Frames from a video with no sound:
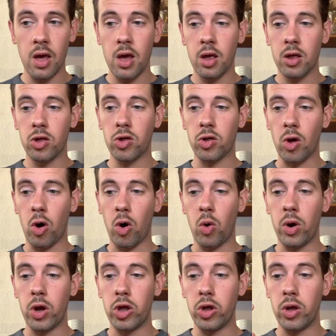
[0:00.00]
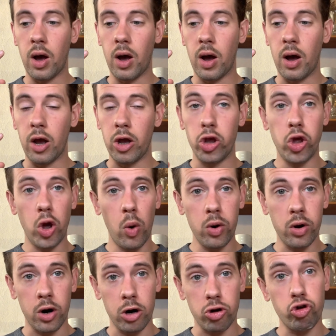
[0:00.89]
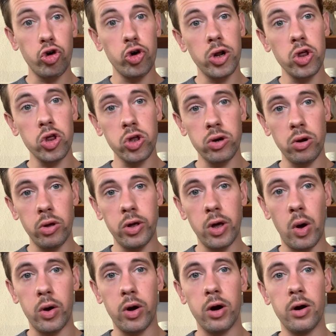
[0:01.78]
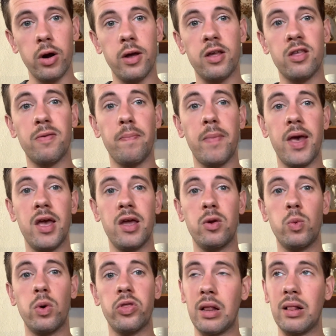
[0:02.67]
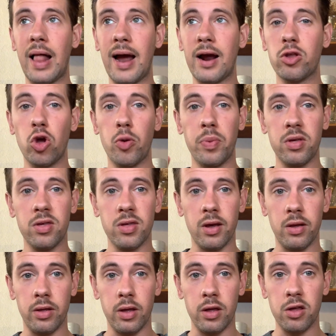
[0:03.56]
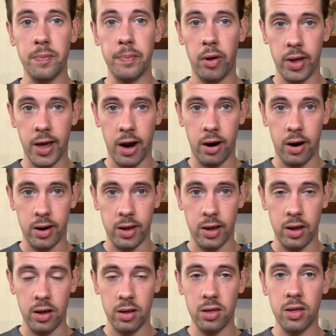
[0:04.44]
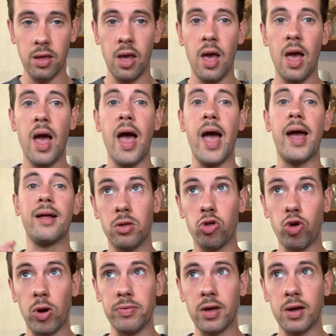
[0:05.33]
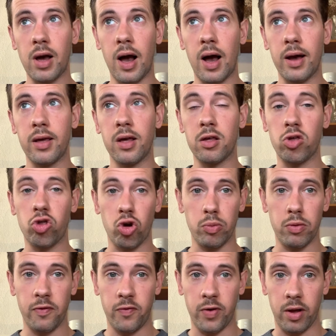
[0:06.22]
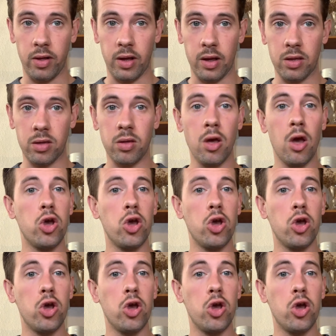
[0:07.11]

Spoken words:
So yogurt, traditional yogurt, is made with Lactobacillus bulgaricus and Streptococcus thermophilus.